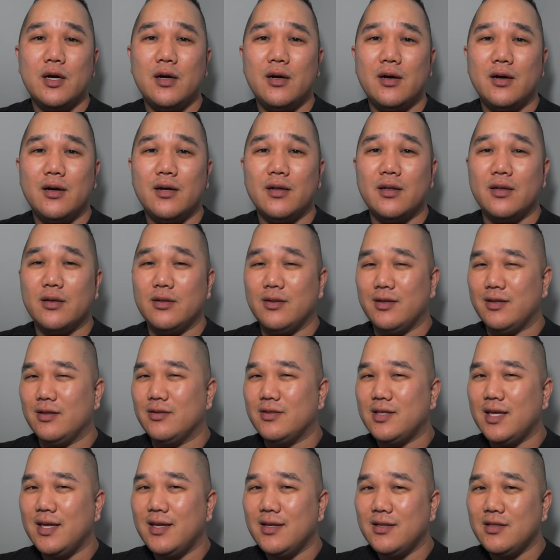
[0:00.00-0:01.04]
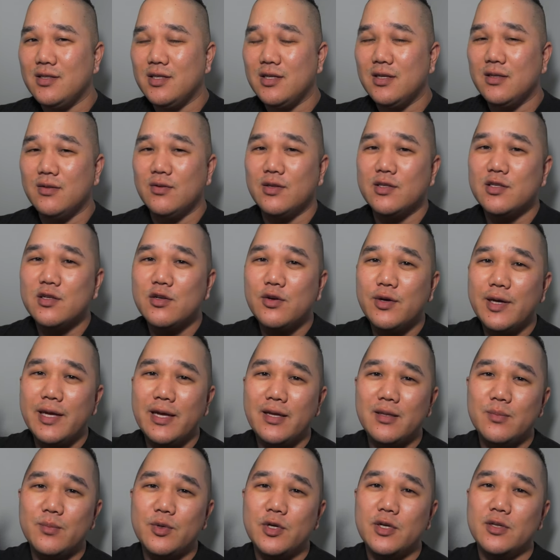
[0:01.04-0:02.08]
on a little tangent, let's go
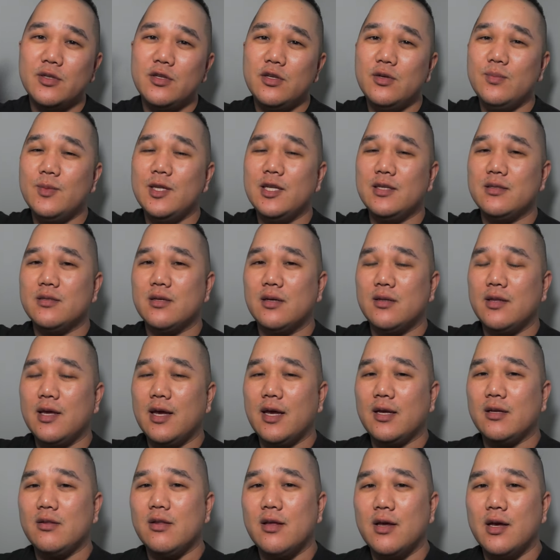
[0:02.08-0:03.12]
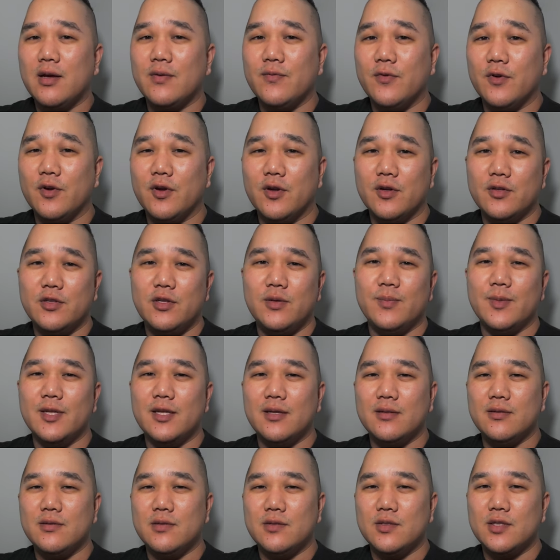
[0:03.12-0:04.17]
ahead and put two minutes on that clock for Two
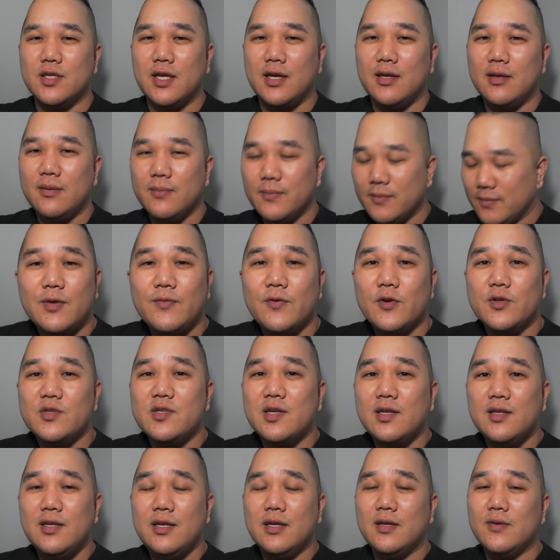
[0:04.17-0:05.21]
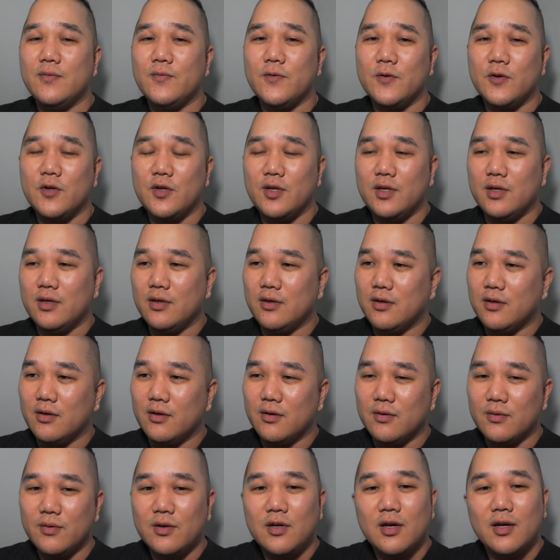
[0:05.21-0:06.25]
Minute Tuesday. My first idea for
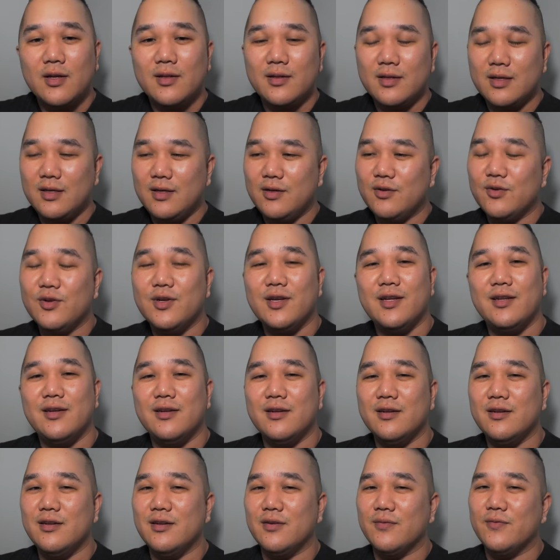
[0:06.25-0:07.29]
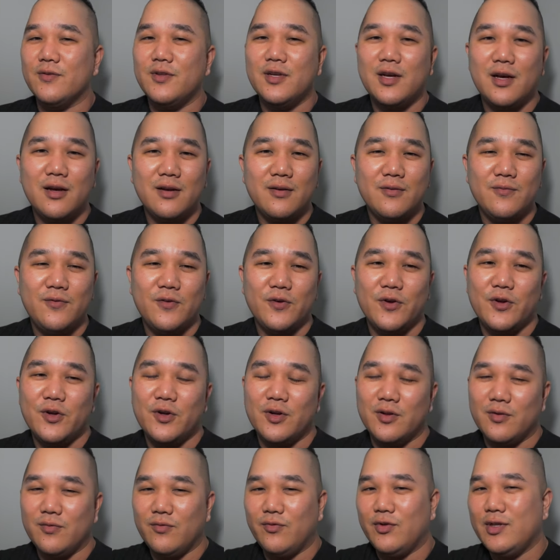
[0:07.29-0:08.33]
your content creator, your
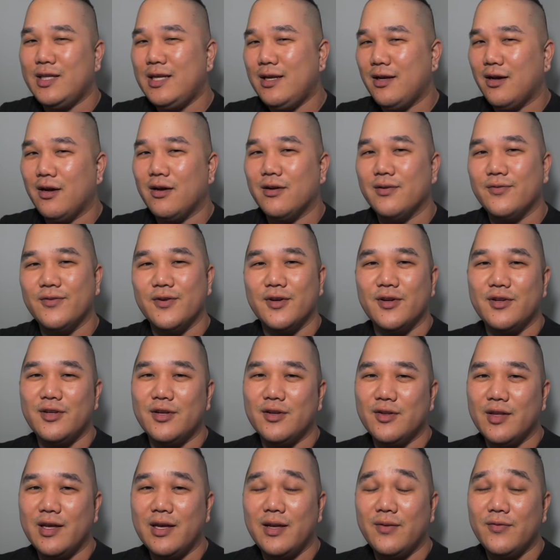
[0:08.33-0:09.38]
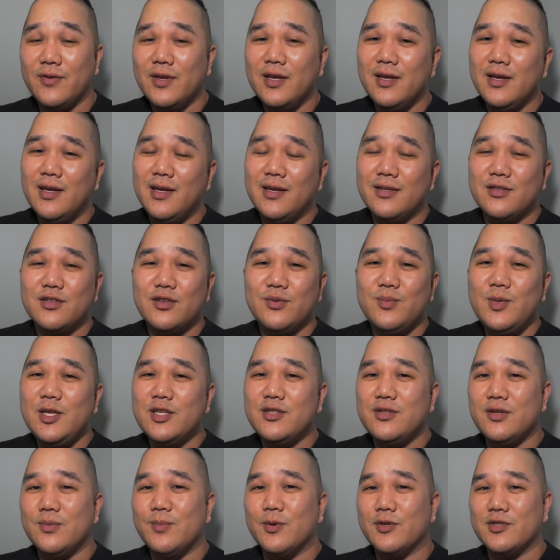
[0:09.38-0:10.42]
photographer, or videographer in your life is gonna be
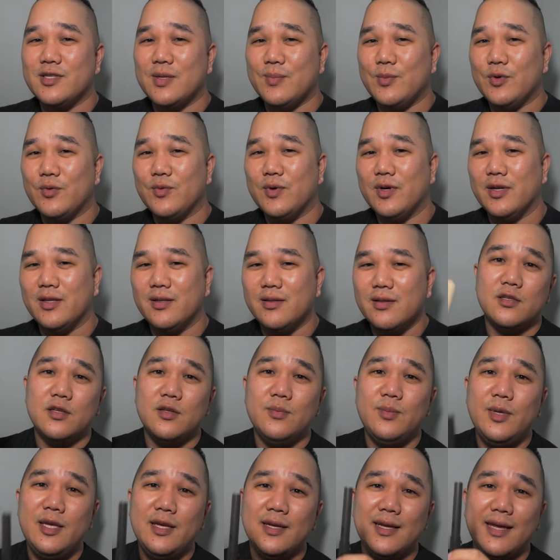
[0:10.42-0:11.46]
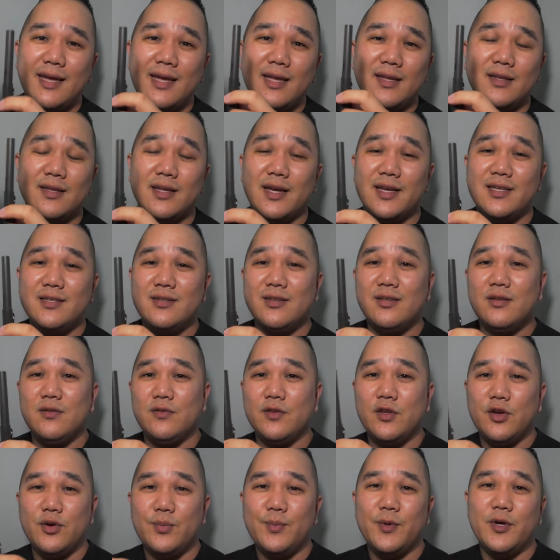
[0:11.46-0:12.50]
a super simple one. It's gonna be a nice
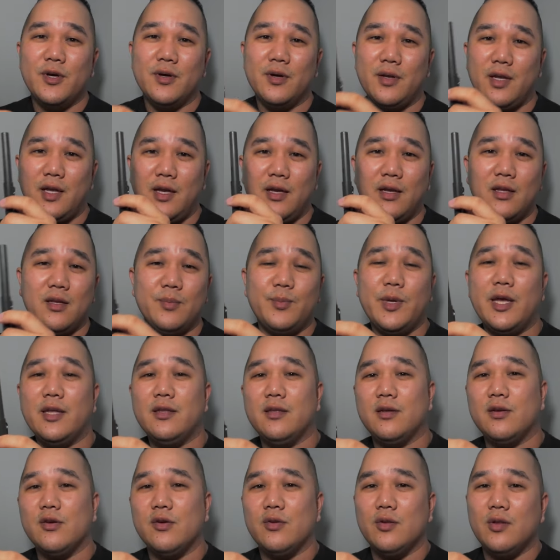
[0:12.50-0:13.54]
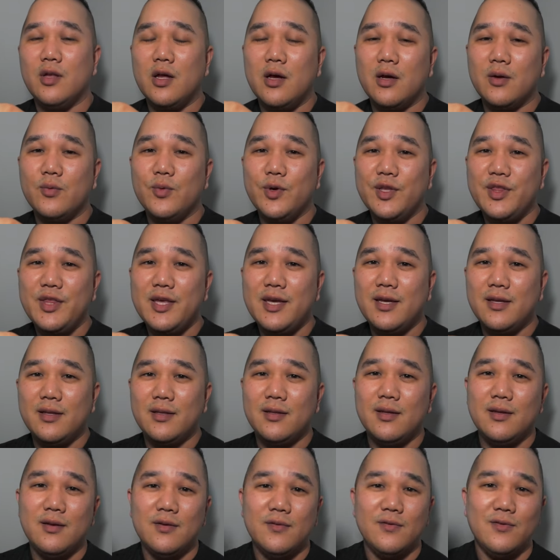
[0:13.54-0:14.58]
little notebook and a pen to go along with
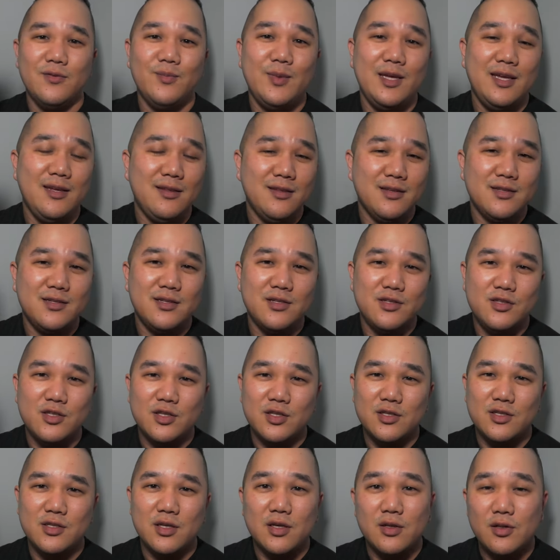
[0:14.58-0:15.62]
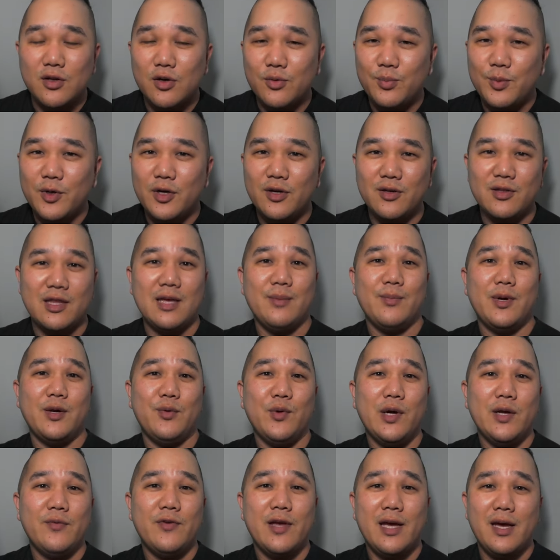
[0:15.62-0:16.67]
it. For me, this is just a notebook that my
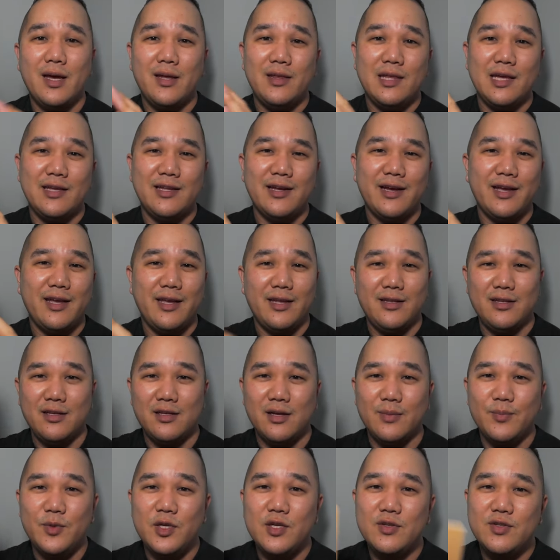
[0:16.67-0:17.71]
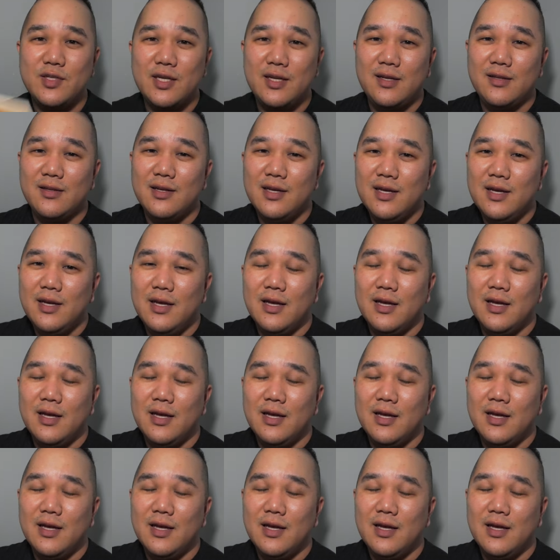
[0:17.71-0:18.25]
wife had that I ended up using.